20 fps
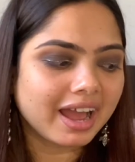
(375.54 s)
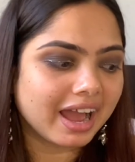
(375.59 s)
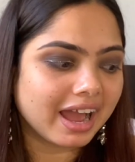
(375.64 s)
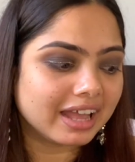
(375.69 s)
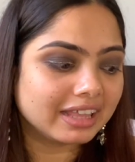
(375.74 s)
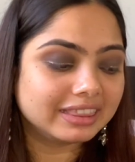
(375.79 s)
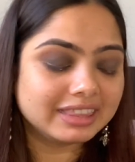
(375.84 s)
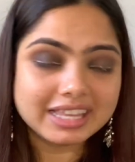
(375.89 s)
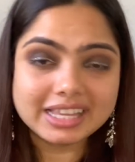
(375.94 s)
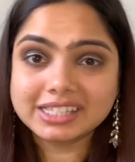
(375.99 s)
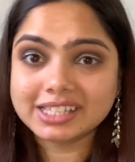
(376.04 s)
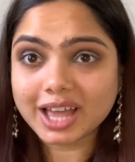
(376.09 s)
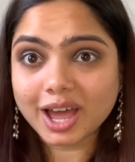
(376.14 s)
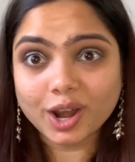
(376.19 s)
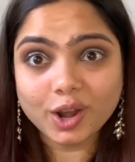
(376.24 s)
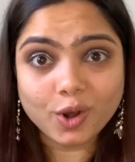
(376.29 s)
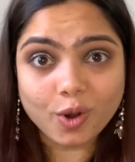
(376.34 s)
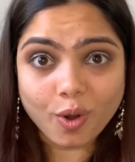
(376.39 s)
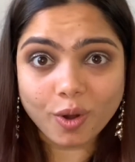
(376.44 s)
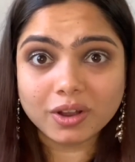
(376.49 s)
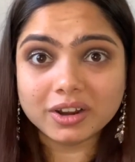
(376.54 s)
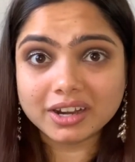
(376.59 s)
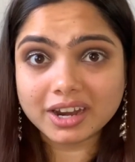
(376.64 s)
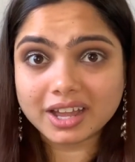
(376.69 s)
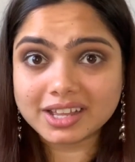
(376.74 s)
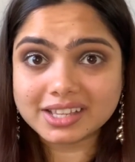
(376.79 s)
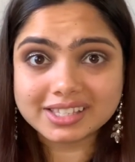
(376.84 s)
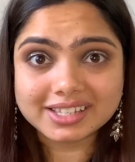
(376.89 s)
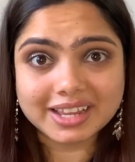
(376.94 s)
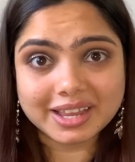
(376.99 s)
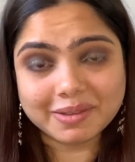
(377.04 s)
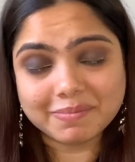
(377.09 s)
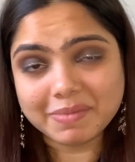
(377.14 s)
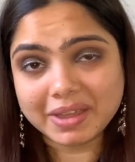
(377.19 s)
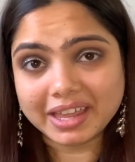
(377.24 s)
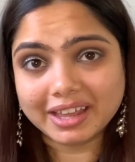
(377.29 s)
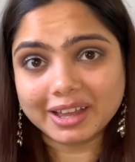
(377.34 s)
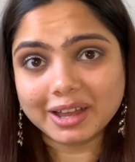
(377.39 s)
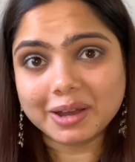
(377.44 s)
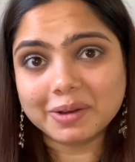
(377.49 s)
These are long lasting
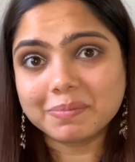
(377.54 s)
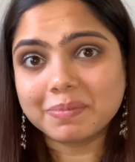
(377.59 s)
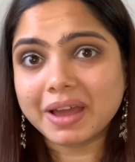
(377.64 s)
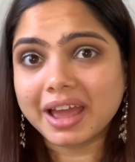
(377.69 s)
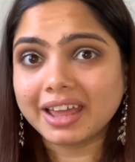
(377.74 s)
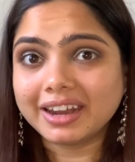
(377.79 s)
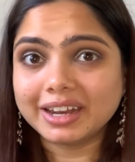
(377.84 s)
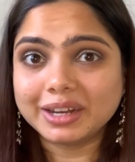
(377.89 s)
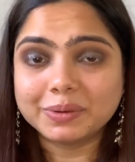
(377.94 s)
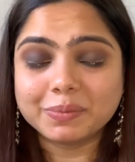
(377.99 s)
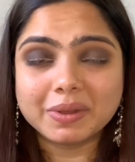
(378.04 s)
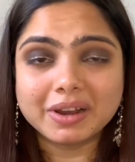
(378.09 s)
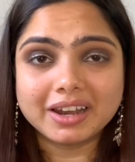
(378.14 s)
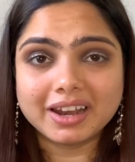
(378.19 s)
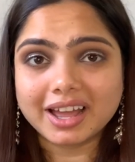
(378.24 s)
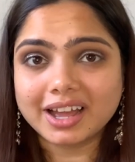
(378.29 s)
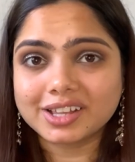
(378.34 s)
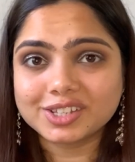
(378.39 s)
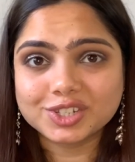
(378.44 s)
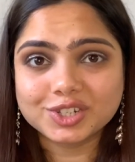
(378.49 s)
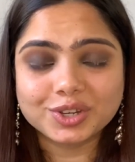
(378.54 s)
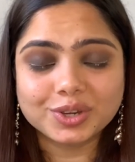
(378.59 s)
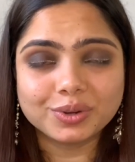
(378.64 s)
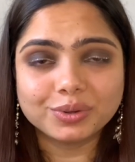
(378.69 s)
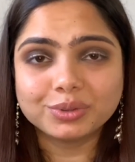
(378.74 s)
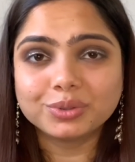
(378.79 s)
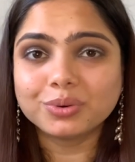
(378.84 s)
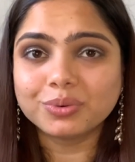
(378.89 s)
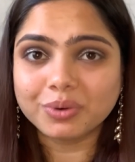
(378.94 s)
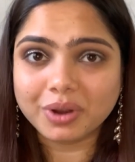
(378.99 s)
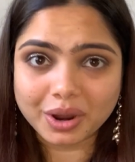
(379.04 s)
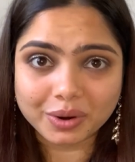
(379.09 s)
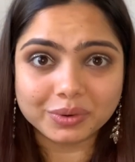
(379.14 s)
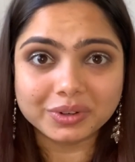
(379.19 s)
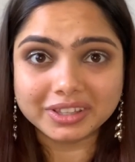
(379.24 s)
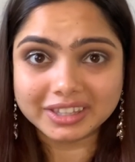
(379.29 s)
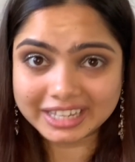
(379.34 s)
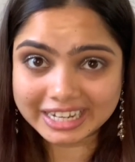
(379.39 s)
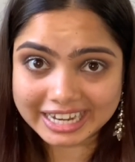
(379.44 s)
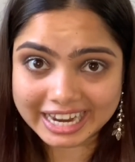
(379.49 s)
makeup and it will last you
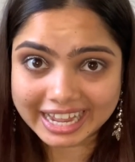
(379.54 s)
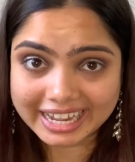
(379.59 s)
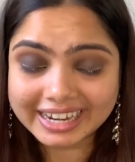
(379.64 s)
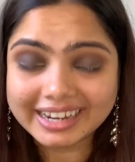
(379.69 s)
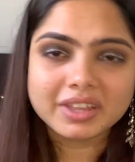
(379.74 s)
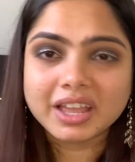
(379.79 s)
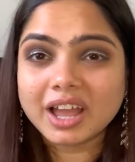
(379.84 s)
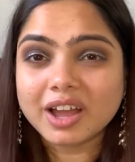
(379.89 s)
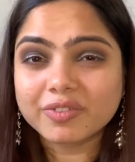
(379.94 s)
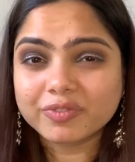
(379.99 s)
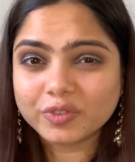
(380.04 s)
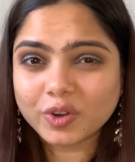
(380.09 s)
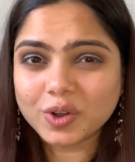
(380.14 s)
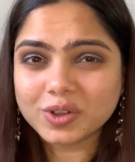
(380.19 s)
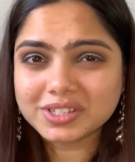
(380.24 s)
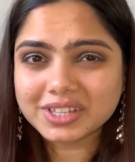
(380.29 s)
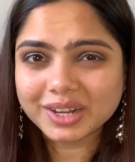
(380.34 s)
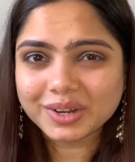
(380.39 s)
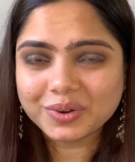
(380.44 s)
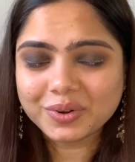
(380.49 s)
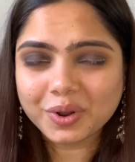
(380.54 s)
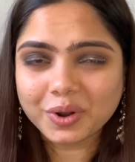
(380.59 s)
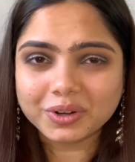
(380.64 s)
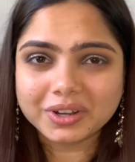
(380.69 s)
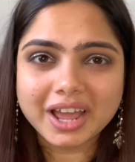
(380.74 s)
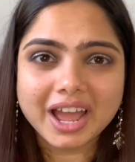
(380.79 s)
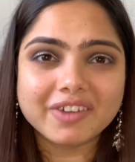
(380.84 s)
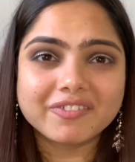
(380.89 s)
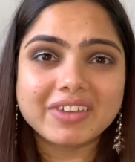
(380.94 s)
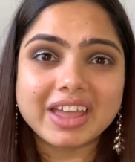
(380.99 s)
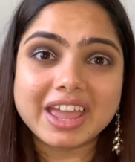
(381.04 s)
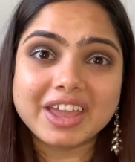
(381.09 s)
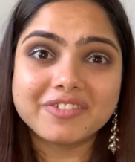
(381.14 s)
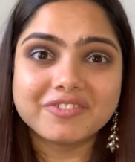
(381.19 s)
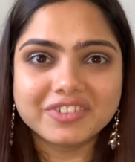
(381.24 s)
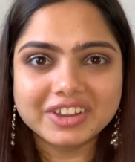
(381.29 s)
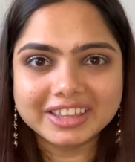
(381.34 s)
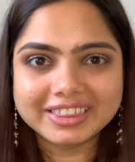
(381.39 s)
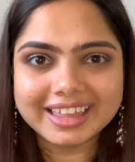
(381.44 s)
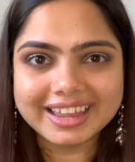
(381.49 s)
throughout the night. Of course I do not have
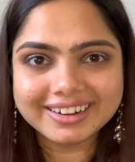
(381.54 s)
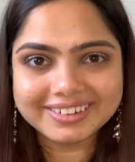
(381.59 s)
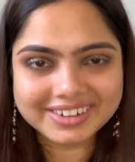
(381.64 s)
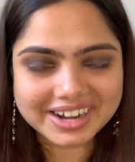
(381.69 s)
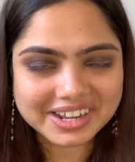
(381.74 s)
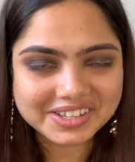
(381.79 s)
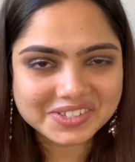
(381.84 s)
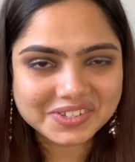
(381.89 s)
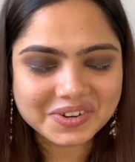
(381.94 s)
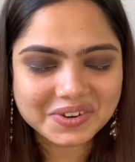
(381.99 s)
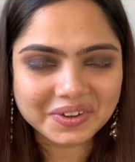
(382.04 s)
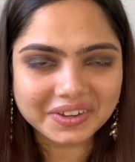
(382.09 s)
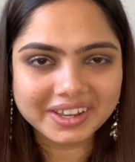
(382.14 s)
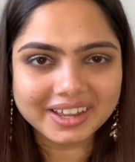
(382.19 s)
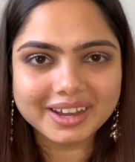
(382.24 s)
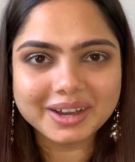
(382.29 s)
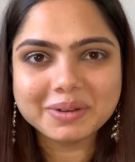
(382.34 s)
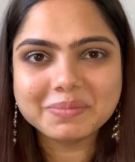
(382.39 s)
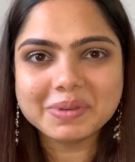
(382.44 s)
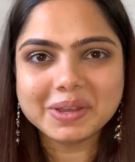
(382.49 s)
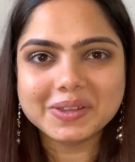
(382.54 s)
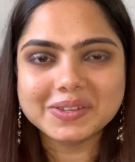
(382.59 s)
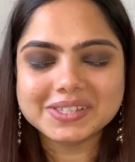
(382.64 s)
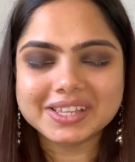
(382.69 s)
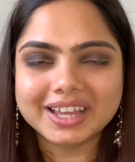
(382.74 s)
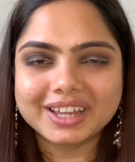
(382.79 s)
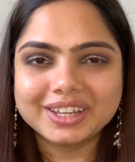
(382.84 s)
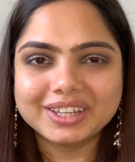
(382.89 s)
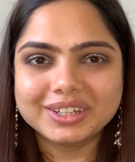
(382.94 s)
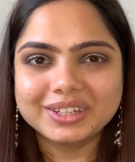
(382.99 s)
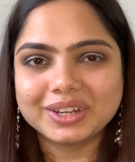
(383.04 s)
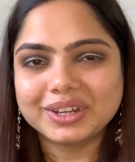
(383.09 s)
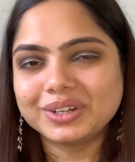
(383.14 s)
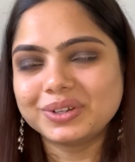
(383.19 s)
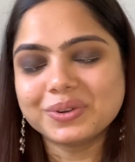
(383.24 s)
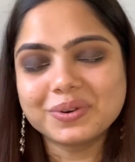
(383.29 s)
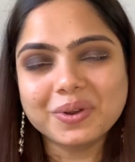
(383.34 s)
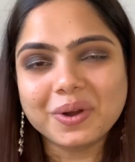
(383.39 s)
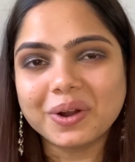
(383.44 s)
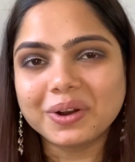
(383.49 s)
everything drugstore here because I do
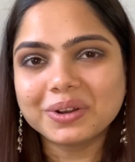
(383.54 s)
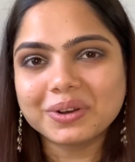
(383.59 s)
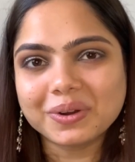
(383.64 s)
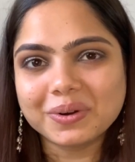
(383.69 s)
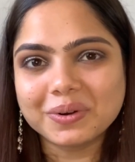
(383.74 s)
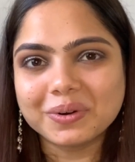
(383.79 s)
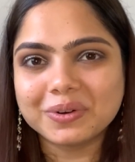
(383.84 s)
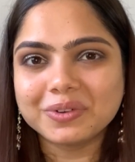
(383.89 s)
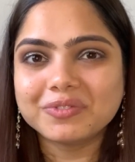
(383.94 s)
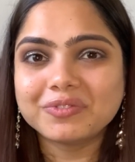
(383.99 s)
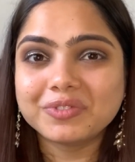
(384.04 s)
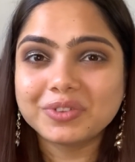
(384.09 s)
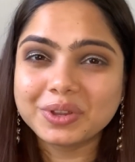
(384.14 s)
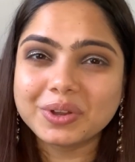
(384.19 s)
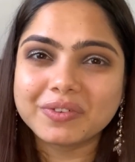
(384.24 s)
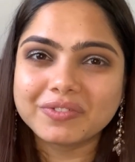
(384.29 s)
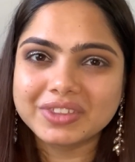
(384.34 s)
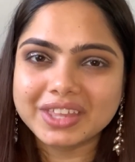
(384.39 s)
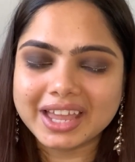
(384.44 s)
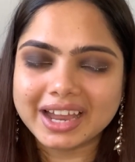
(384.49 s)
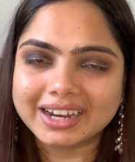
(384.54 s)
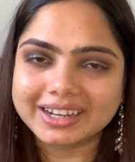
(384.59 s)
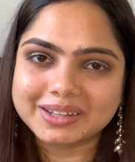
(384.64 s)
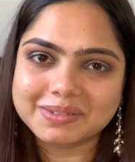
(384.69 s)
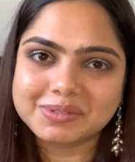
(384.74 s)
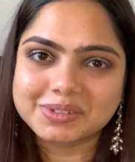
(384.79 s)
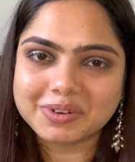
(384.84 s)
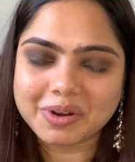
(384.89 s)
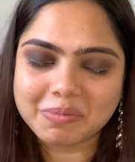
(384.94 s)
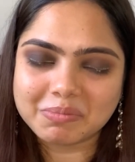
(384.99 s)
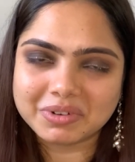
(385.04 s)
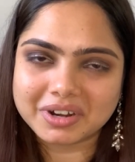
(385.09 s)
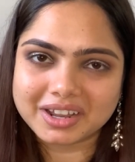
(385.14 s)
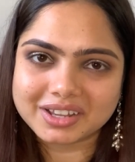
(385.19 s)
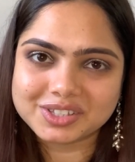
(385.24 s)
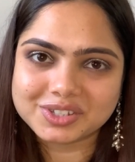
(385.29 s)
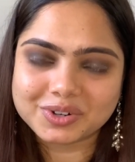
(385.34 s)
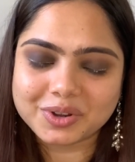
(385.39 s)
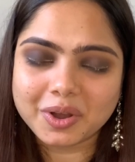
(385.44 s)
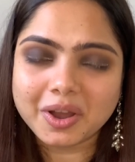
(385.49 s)
not own few of the items from
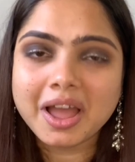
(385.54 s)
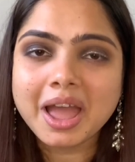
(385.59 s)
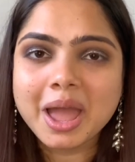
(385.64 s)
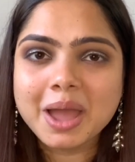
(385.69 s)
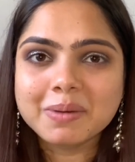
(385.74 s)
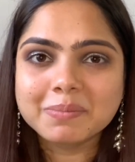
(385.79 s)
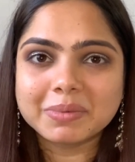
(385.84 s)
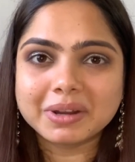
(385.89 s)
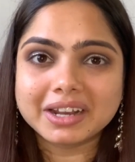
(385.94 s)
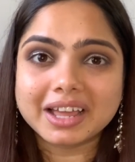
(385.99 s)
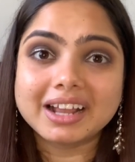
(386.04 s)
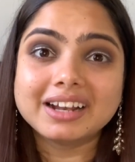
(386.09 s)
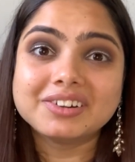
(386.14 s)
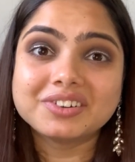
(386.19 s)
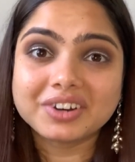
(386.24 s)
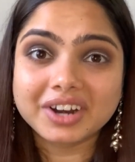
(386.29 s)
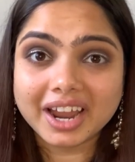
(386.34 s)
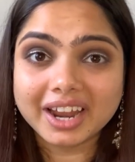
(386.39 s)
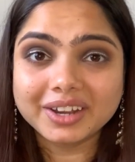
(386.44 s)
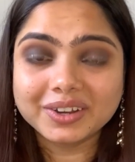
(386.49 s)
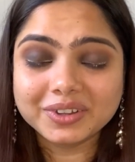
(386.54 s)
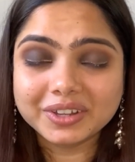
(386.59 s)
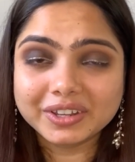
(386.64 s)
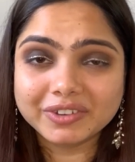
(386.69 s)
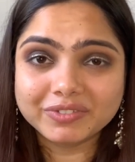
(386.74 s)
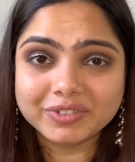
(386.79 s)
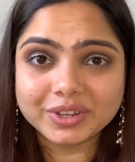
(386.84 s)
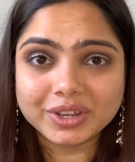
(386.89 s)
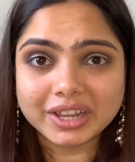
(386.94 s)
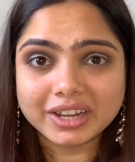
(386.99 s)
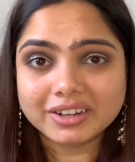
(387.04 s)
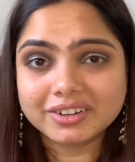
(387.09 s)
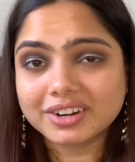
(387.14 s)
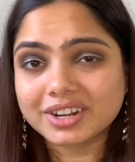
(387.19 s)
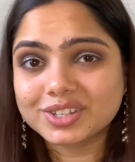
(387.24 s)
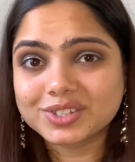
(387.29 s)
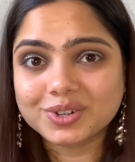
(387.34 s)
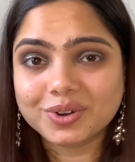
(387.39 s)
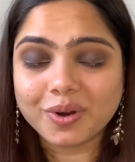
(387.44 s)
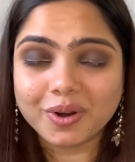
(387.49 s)
drugstore, but I'll try to give you a
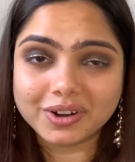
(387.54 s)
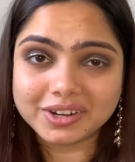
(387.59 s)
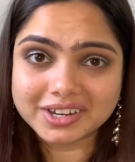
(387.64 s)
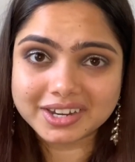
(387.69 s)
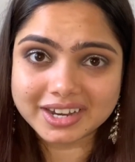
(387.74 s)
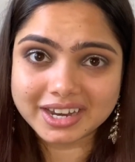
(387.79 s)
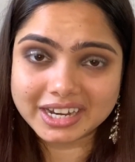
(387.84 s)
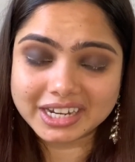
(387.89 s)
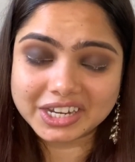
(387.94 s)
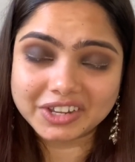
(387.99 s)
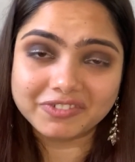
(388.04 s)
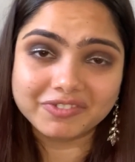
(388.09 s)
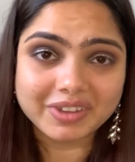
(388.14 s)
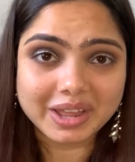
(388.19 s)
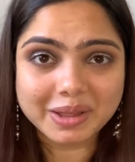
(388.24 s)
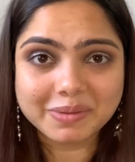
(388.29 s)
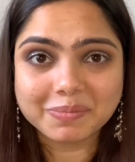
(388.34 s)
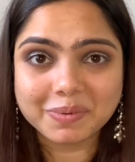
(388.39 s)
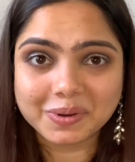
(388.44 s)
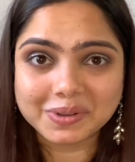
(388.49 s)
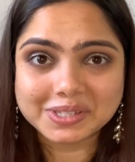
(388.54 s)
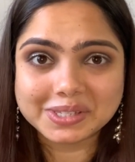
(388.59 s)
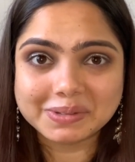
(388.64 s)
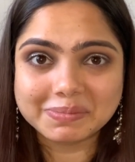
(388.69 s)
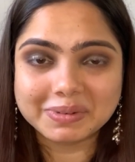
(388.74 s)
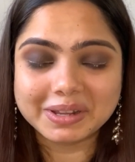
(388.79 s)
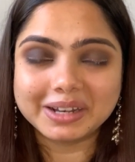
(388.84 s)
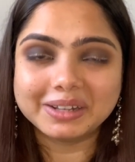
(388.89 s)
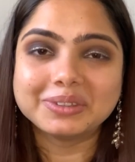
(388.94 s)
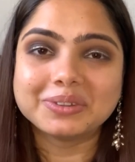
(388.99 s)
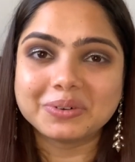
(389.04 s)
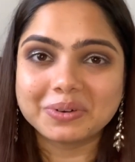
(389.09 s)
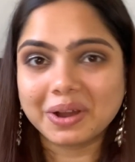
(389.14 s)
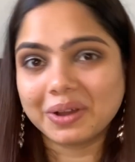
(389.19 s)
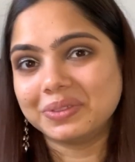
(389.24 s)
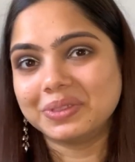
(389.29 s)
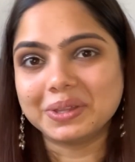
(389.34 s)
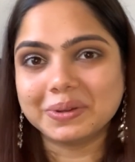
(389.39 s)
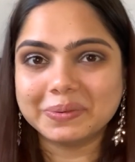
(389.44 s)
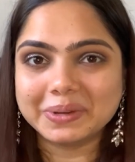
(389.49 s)
drugstore alternative where possible
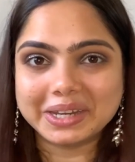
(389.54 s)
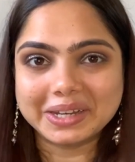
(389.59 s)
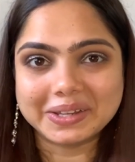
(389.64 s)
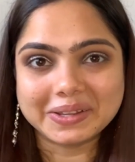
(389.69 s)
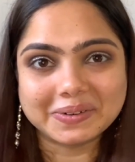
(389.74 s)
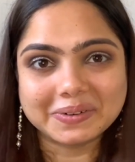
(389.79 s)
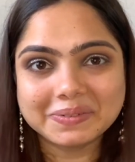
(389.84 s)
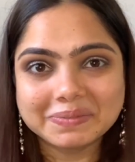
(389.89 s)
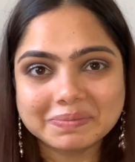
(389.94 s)
throughout the video.